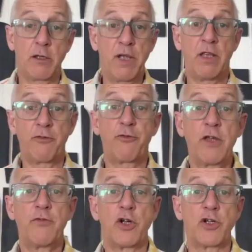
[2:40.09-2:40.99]
the free
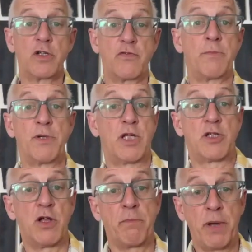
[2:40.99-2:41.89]
version of GPT. It's
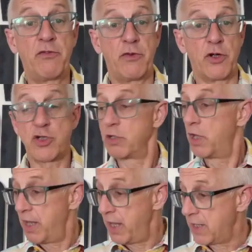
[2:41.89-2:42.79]
not the paid version.
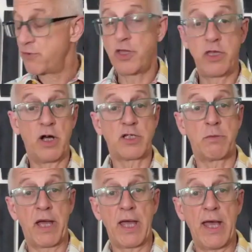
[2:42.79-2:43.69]
It gives you the answer
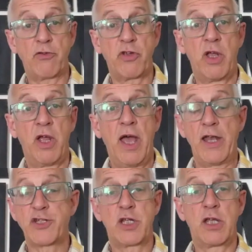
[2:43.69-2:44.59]
back out, and
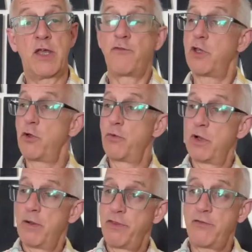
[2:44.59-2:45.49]
it's going to give you
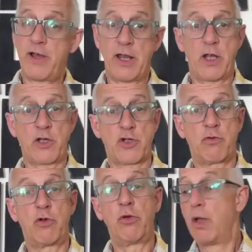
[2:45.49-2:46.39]
the validation
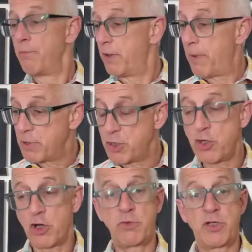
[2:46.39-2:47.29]
rule, but maybe the
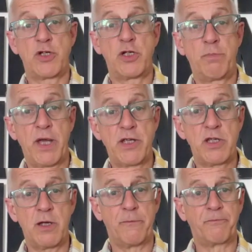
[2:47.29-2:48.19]
documentation you paste
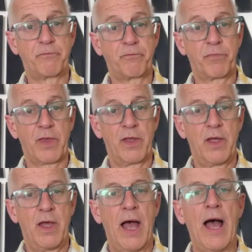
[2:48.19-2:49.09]
in.
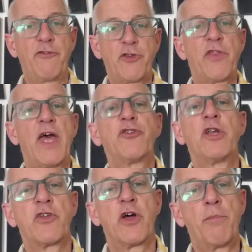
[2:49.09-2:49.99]
So there's an
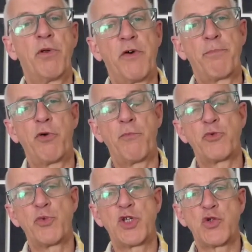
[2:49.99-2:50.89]
example of a prompt
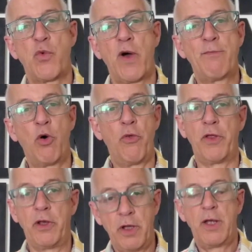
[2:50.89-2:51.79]
which is way more
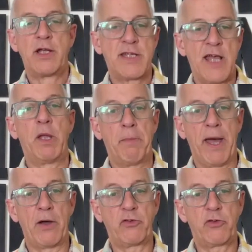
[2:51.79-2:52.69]
than tell me
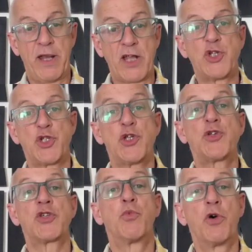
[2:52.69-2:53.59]
about, but actually do
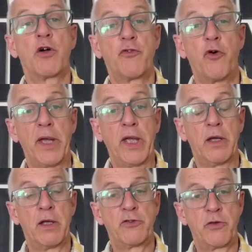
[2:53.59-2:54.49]
some work for me.
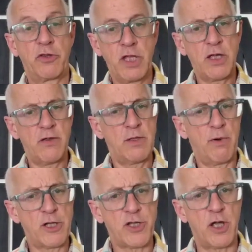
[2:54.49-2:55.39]
So think in the
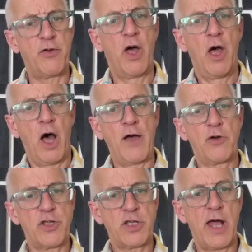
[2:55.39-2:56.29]
mindset of, I've got
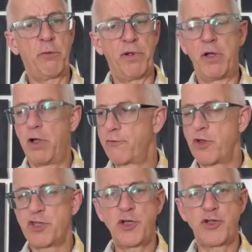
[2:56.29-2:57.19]
this helper, I've got
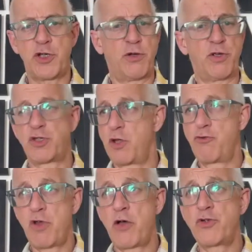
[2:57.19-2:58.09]
this intern who
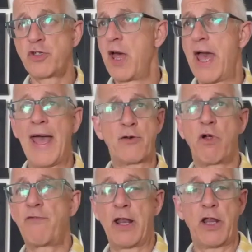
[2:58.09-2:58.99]
knows how to write
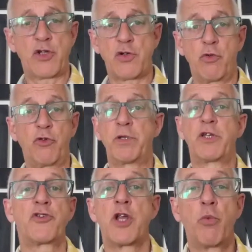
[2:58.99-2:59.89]
validation rules, but
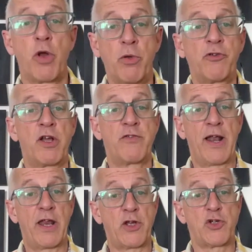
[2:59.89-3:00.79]
doesn't know what I want to write a
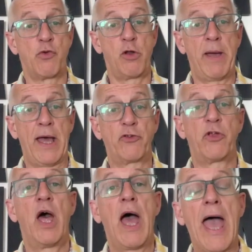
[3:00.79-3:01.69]
validation rule about.
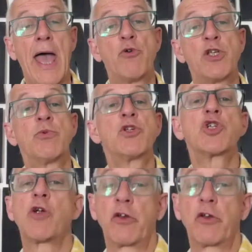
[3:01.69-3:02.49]
How would you instruct